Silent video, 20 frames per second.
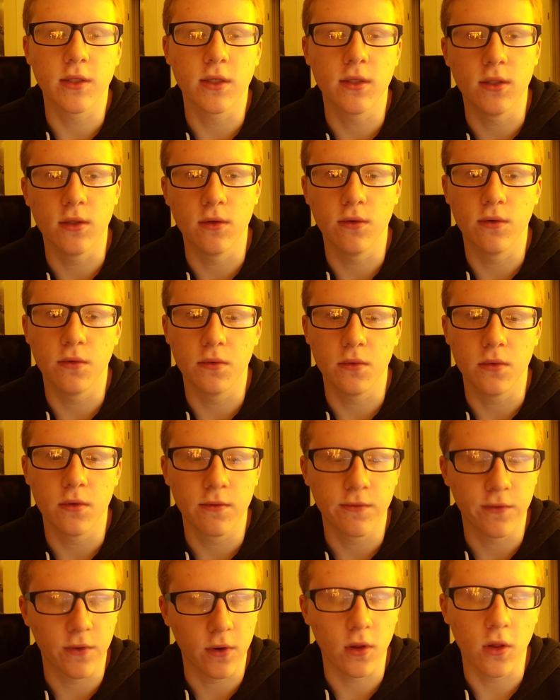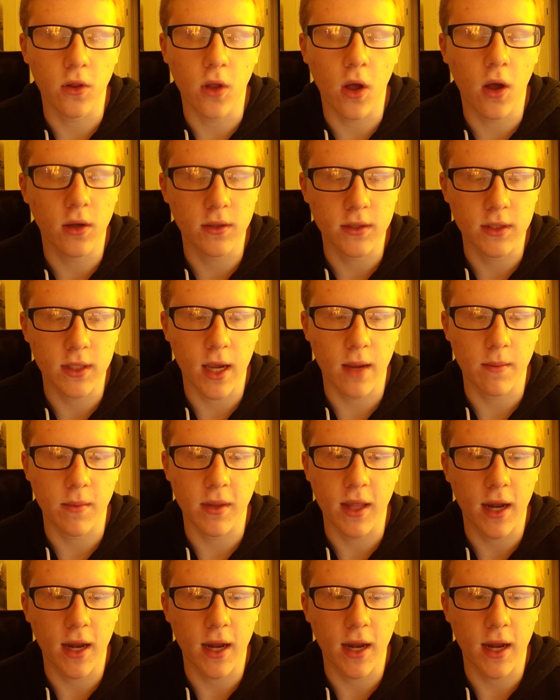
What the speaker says: to do for a long time,